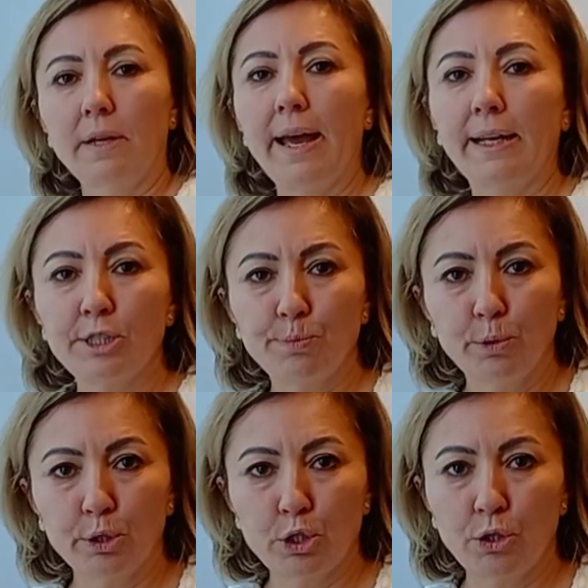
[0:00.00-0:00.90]

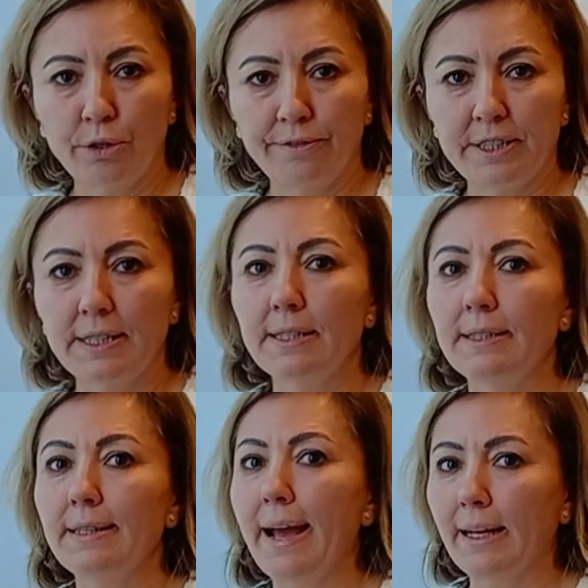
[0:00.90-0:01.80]
Export services,
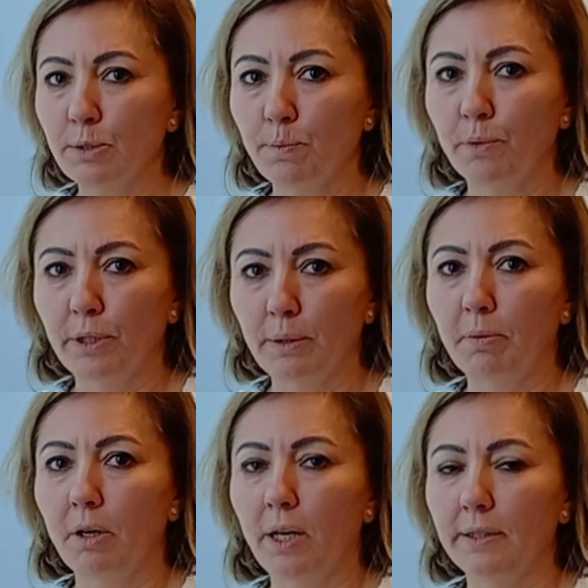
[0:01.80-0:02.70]
export
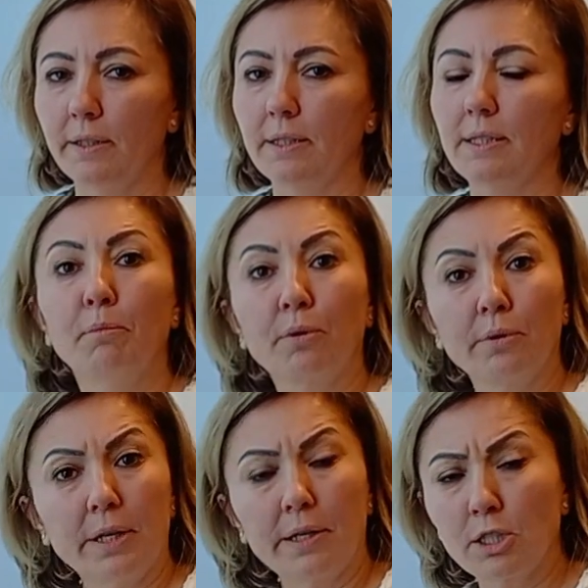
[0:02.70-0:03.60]

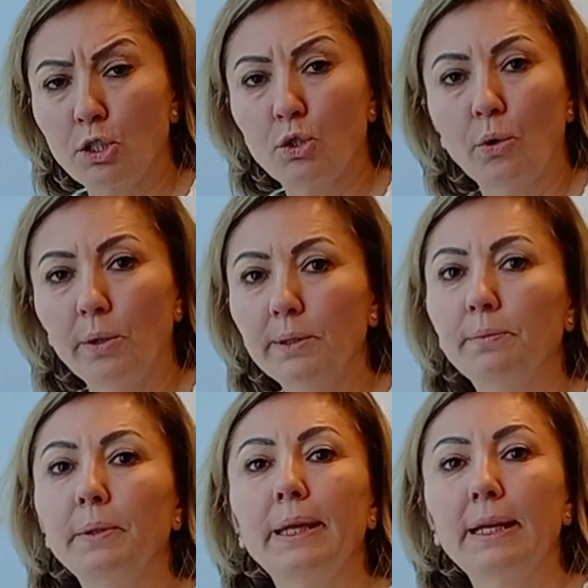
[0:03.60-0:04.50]
products sold
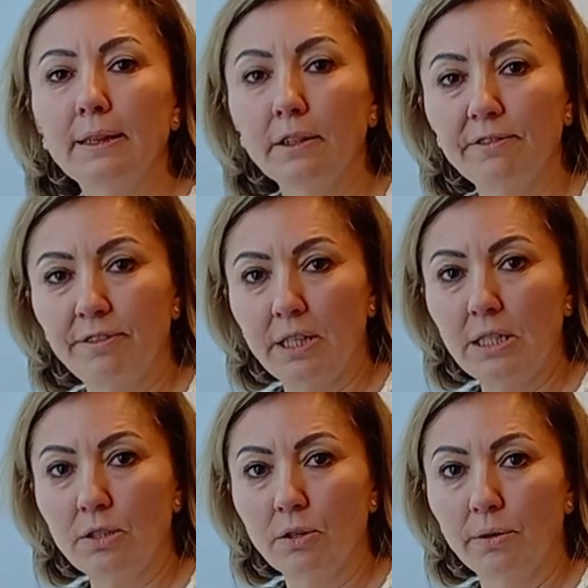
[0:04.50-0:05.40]
within the
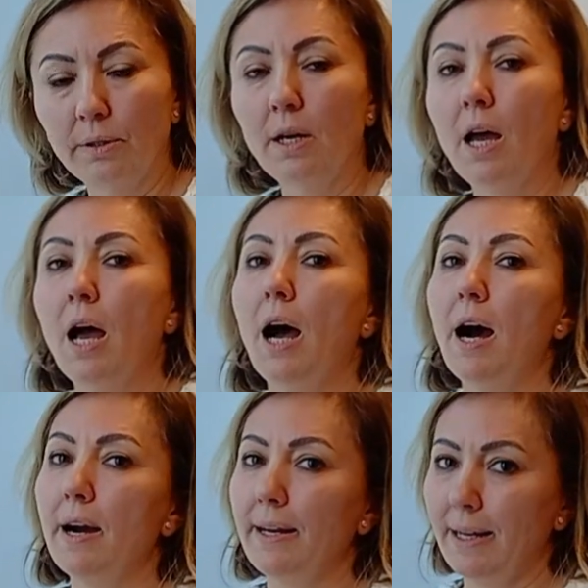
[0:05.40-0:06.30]
free zone
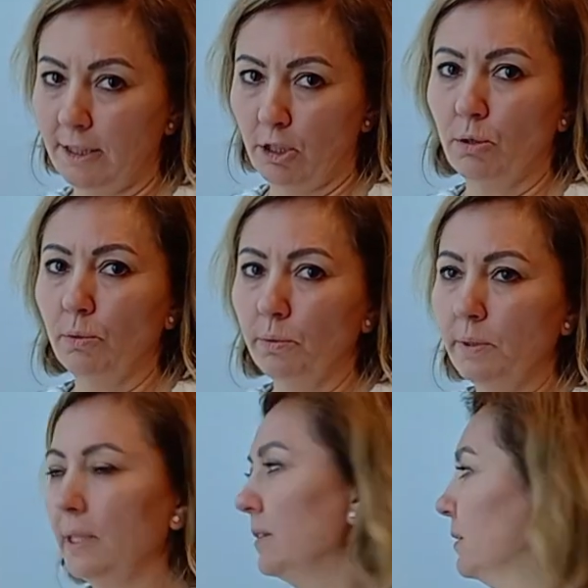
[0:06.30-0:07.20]
are
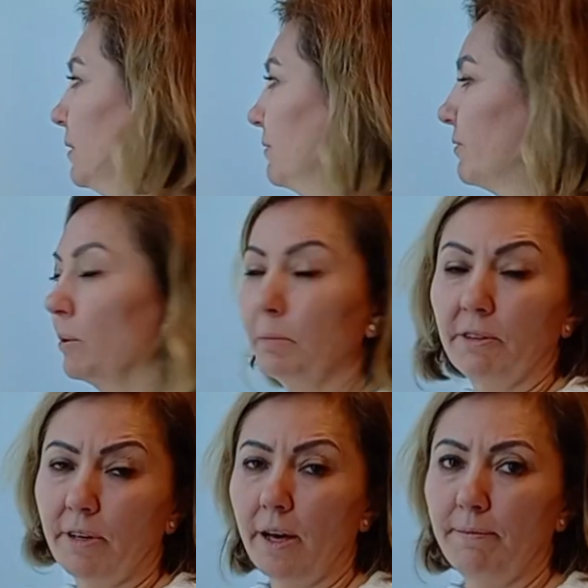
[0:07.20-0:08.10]
excluded from the
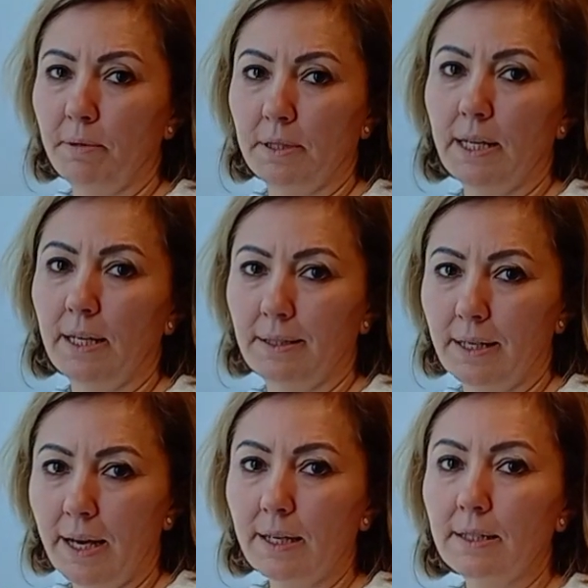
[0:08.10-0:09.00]
5%
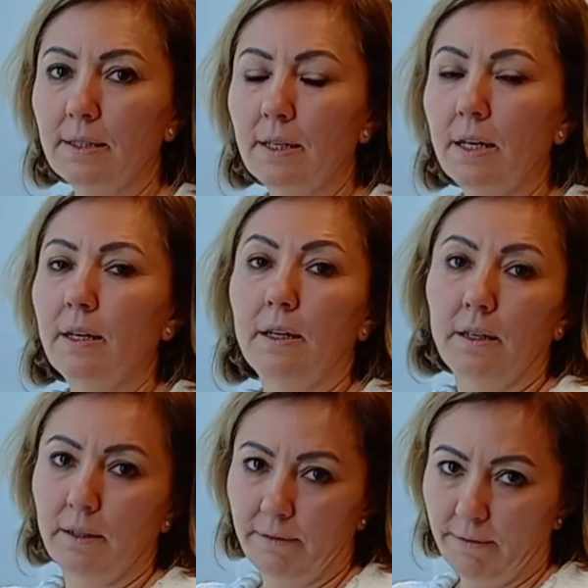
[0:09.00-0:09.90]
tax,
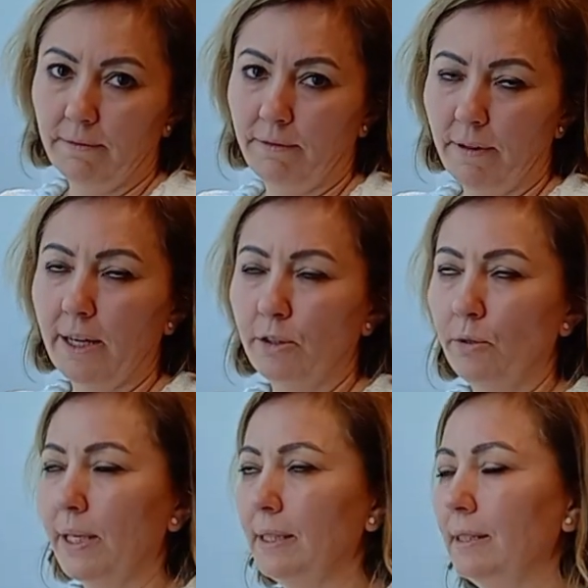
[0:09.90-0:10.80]

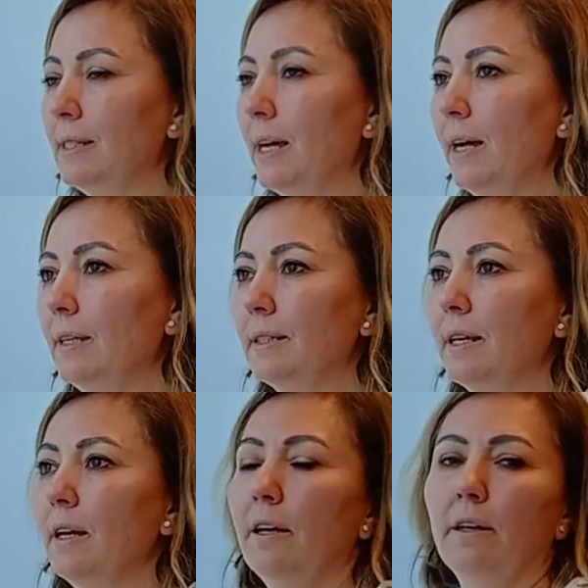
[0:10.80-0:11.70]
value-added tax.
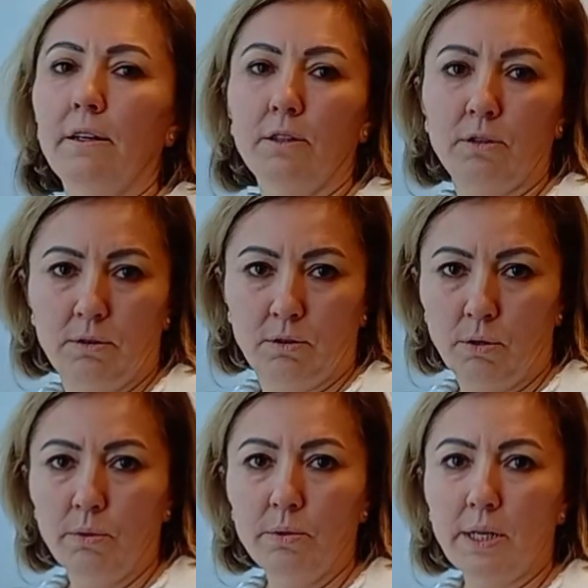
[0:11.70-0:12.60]

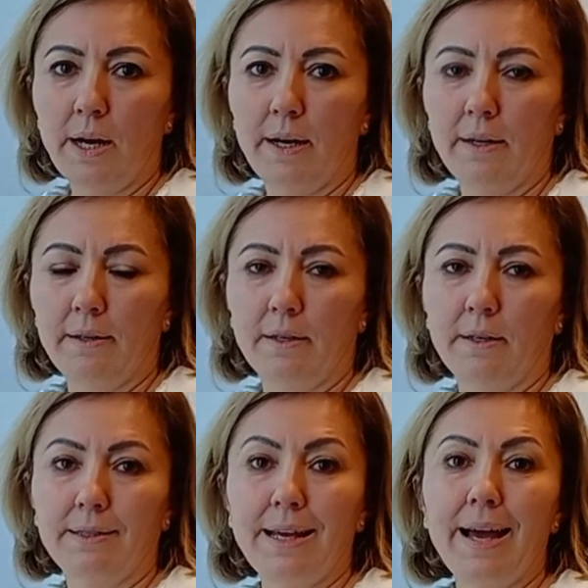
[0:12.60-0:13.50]
Those are
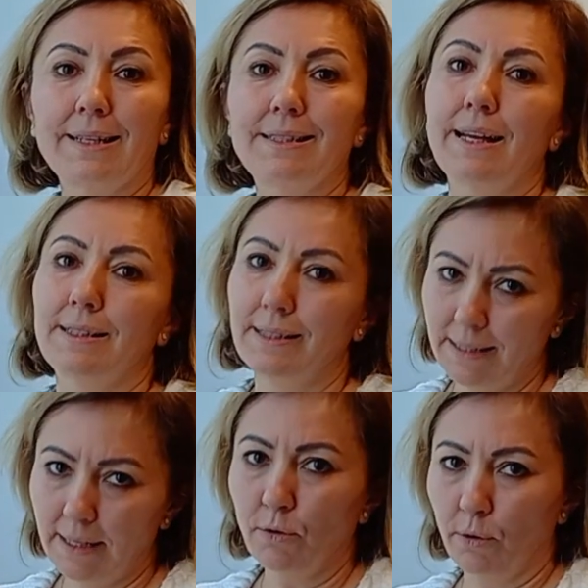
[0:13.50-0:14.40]
taxed at
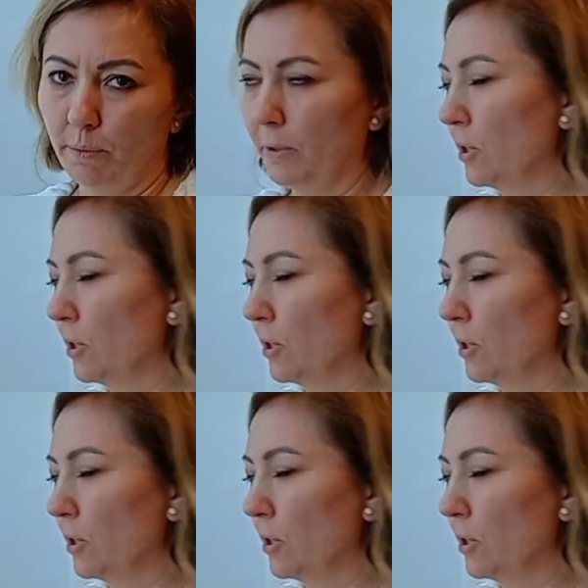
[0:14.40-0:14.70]
0%.